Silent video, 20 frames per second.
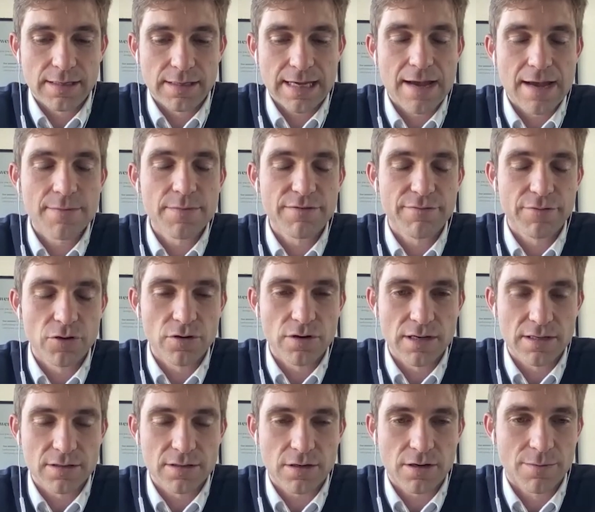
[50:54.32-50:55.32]
can be viewed
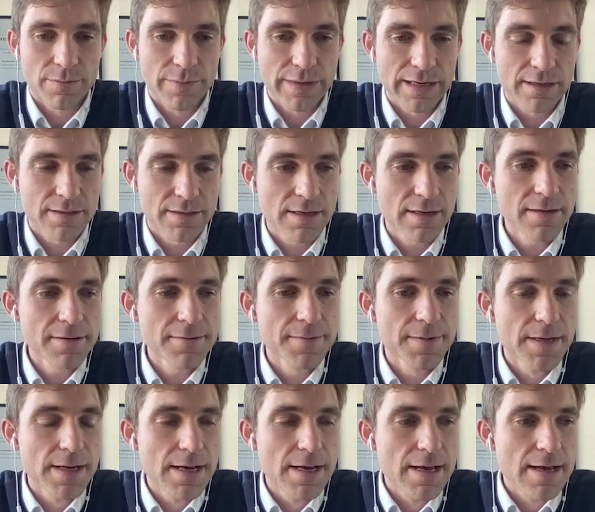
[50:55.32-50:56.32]
as a competitor.
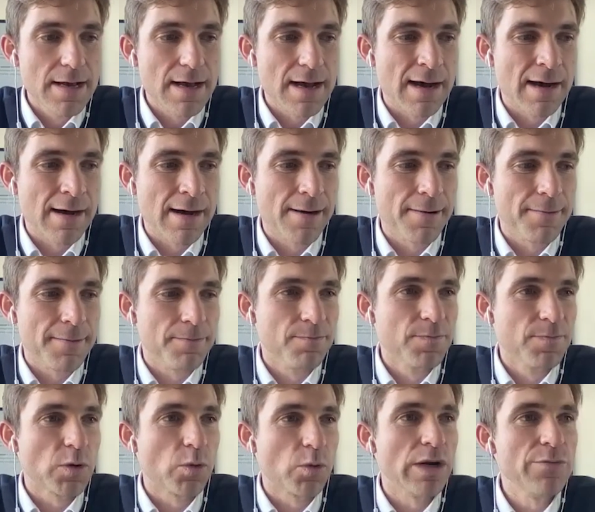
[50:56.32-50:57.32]

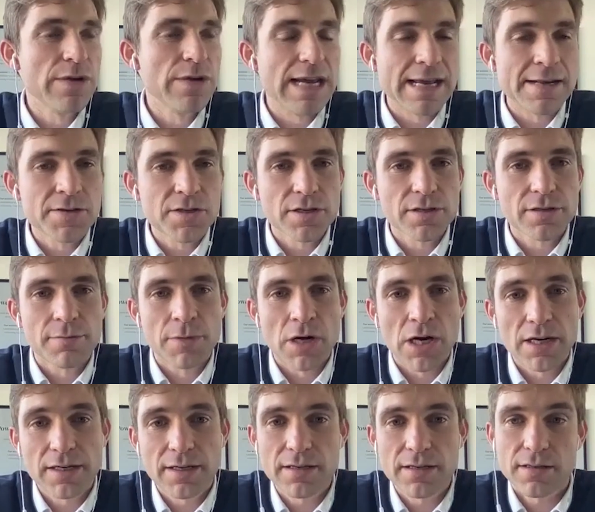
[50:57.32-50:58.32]
When we entered the
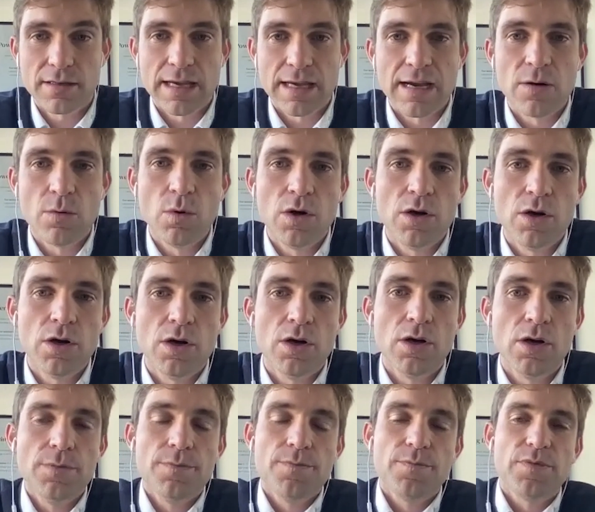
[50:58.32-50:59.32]
market, they
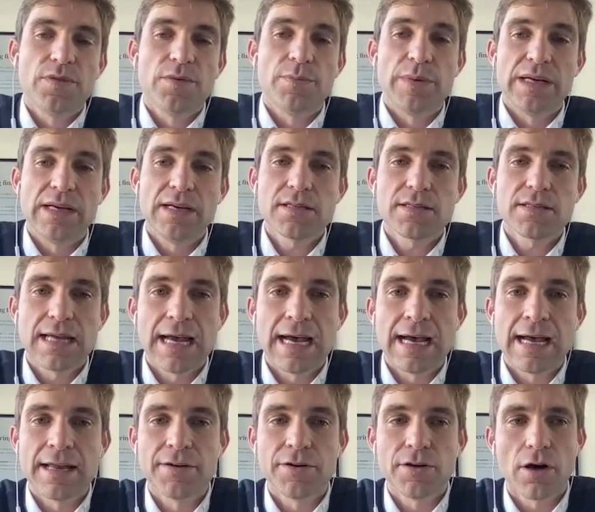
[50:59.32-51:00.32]
were the biggest
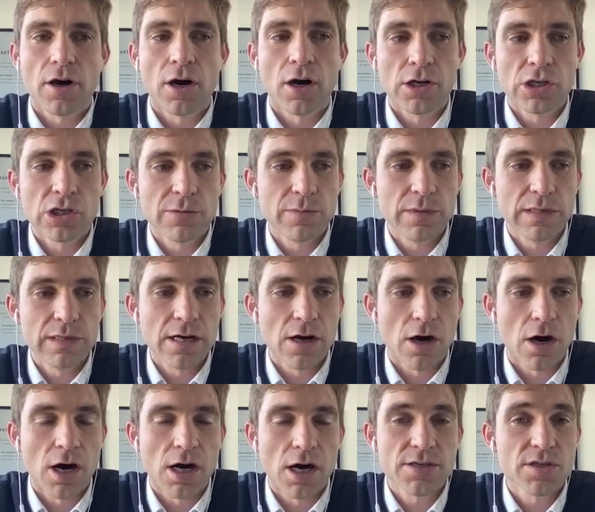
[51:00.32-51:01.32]
and arguably
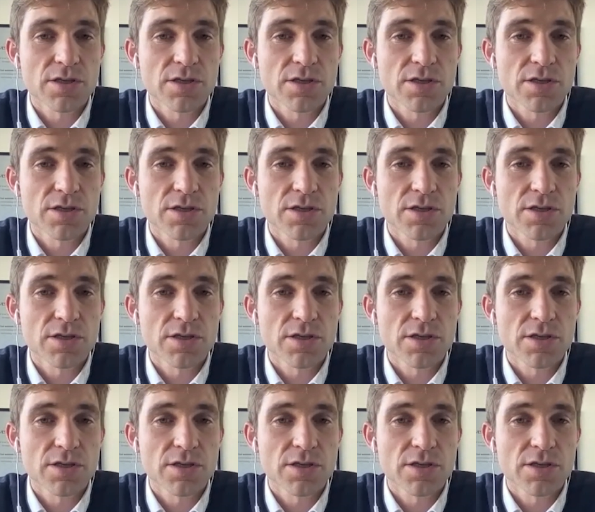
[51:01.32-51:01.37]
are